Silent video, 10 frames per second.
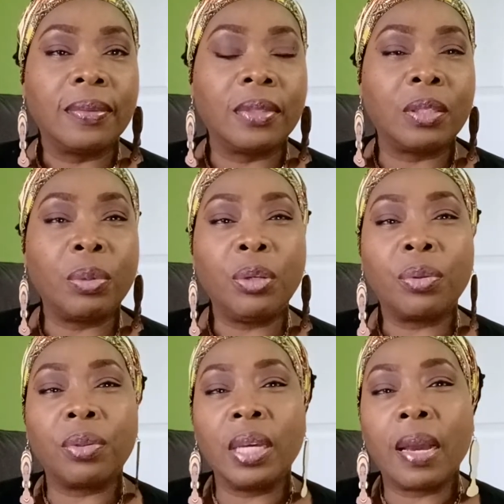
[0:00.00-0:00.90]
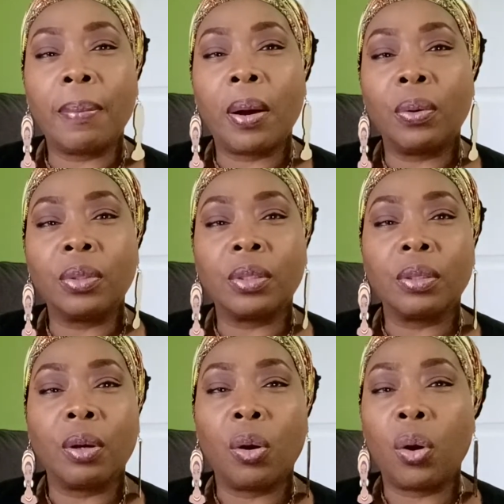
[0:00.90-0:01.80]
So when you think about
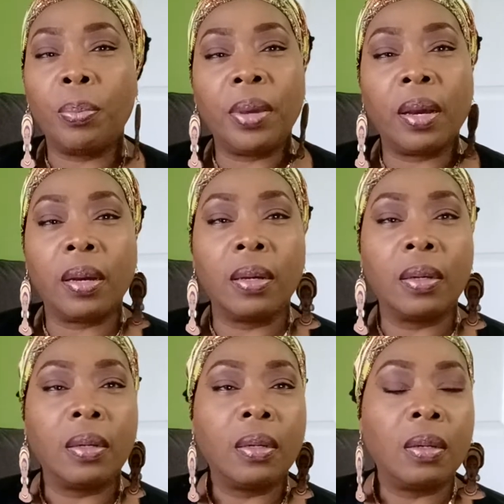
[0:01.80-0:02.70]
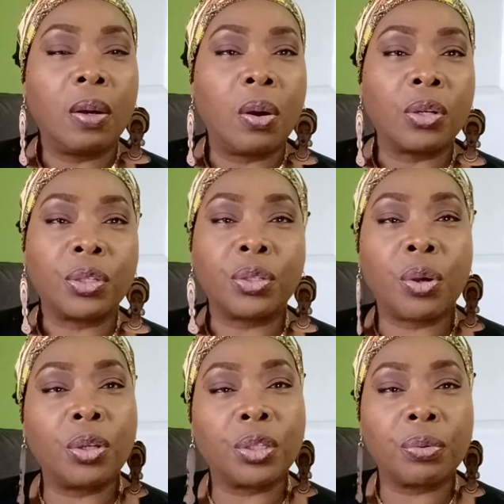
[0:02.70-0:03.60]
Obia or
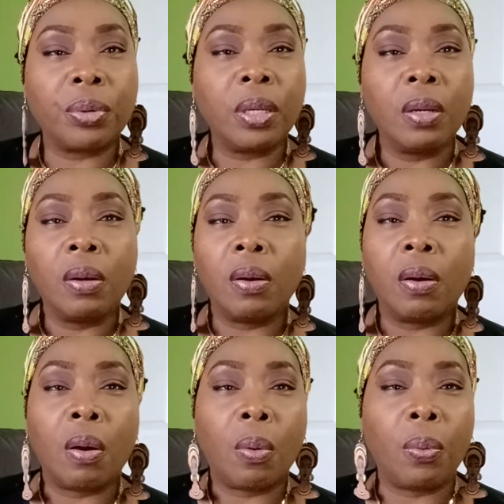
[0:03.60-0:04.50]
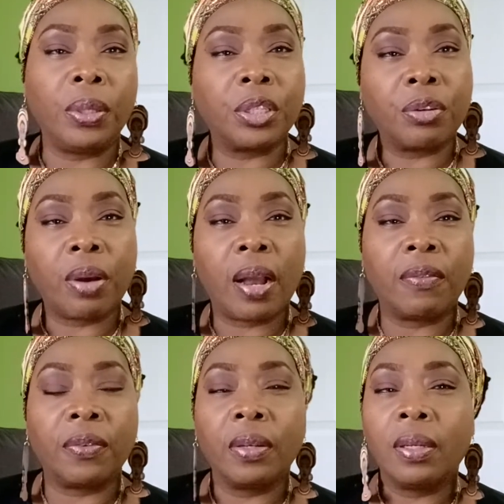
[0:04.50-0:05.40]
sorcery or
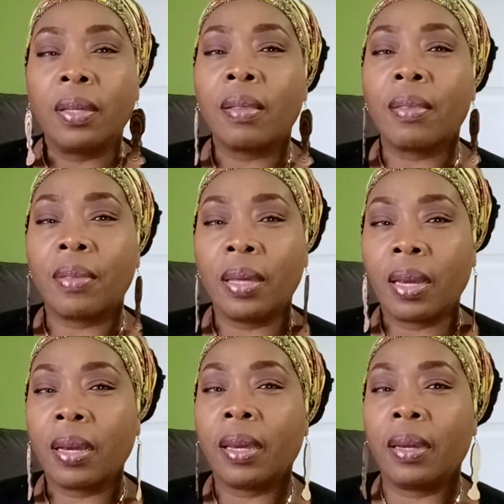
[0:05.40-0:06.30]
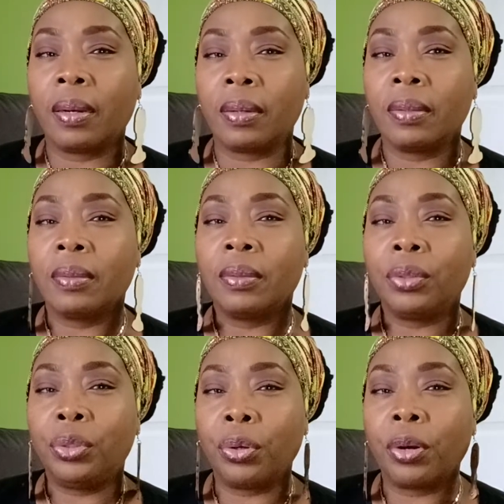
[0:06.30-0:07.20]
witchcraft, think again.
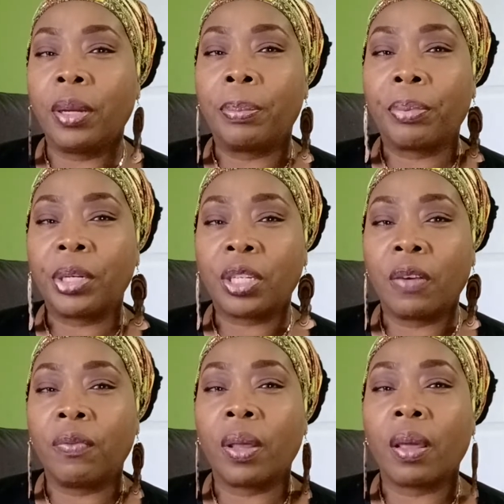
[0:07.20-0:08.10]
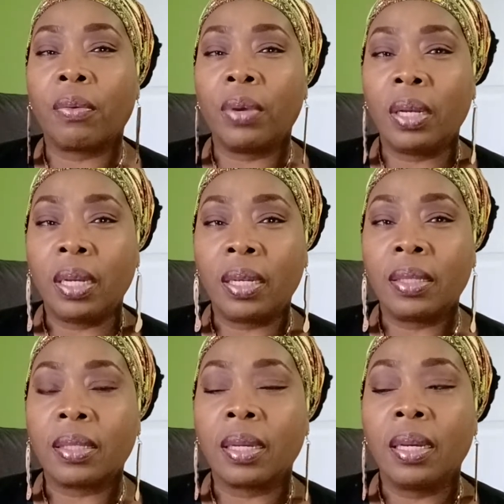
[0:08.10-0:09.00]
Your impression of what that really
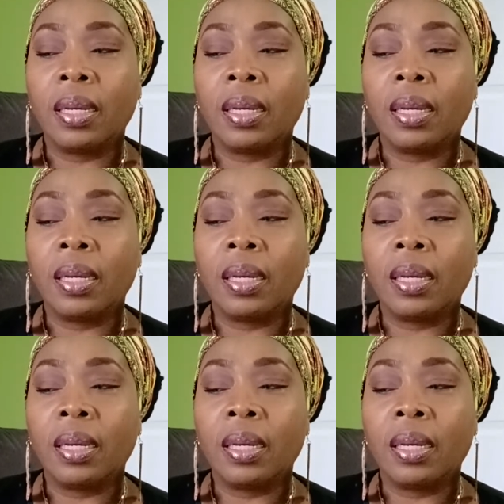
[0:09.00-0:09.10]
is